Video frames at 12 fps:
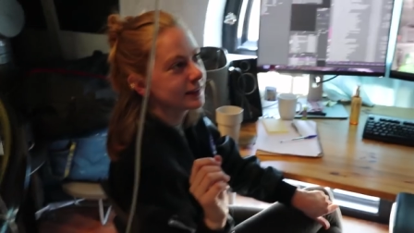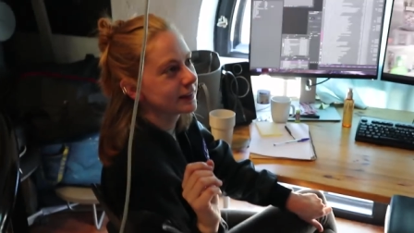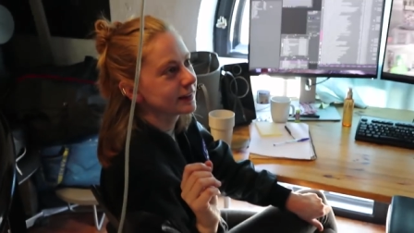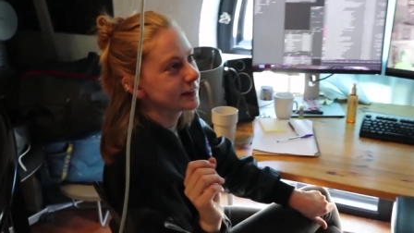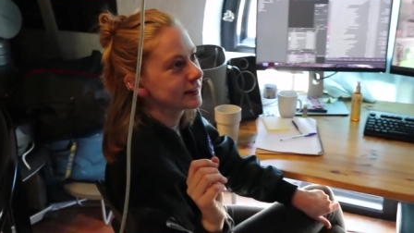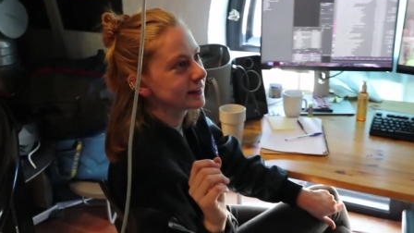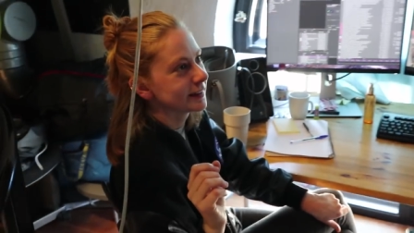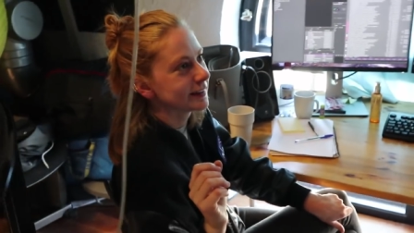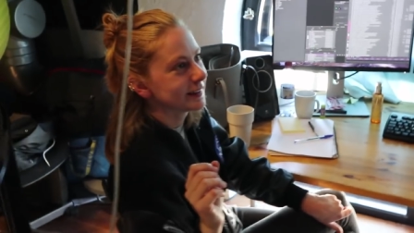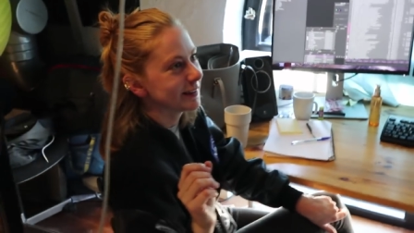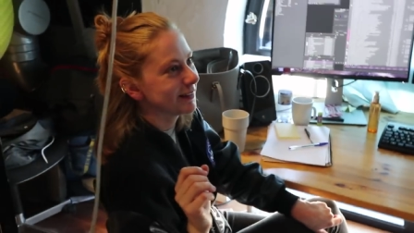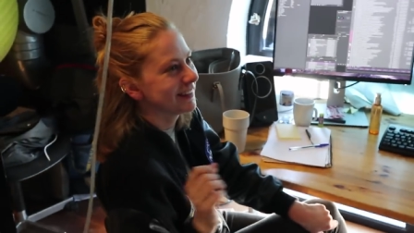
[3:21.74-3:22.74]
haven't
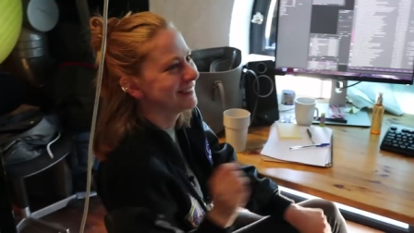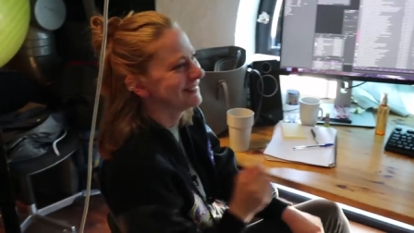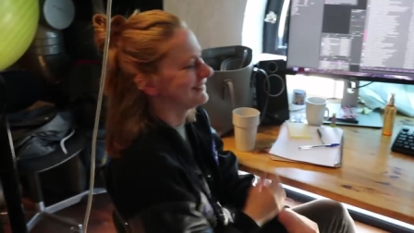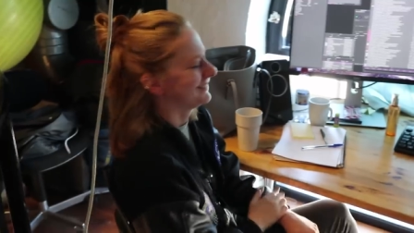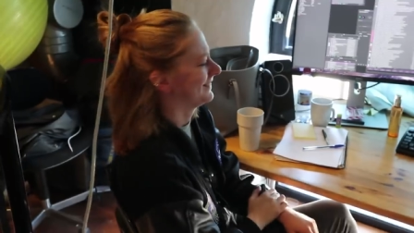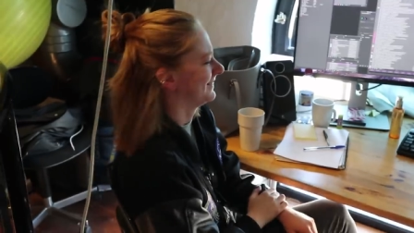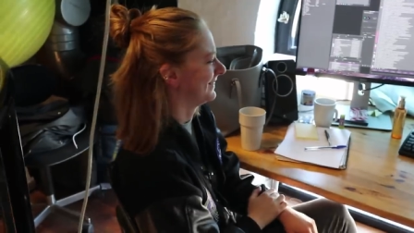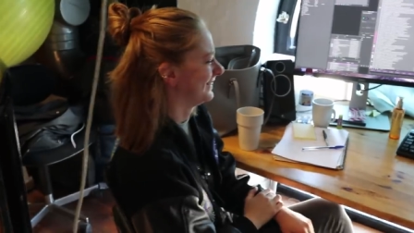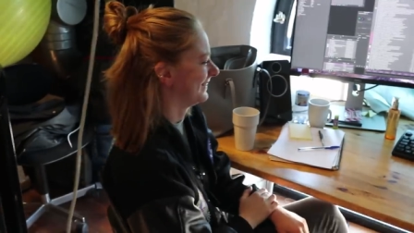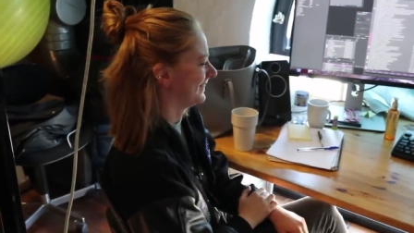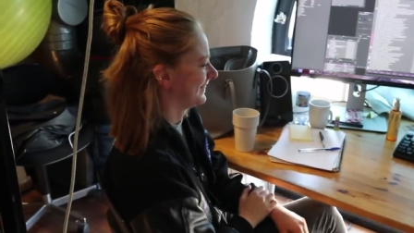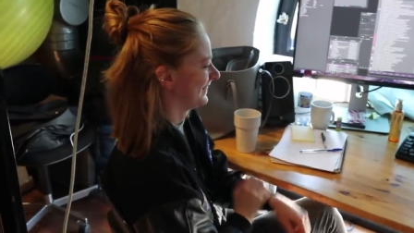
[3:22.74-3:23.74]
actually seen anything,
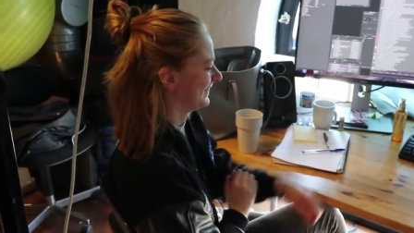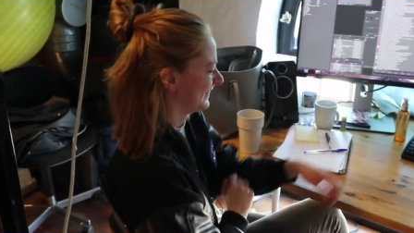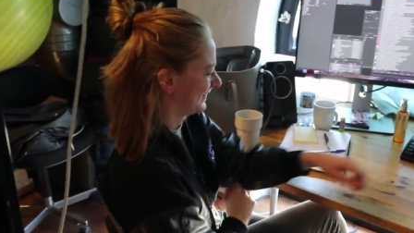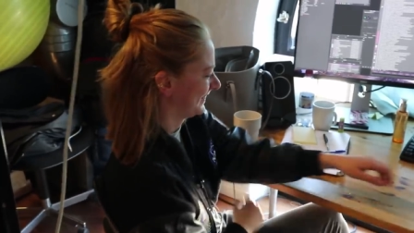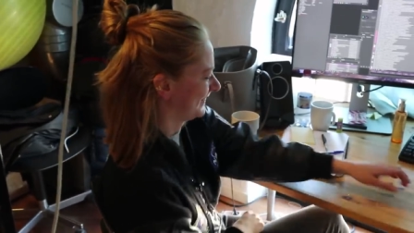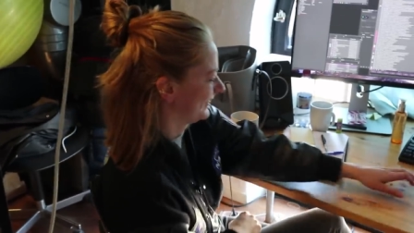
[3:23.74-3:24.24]
so I don't know what it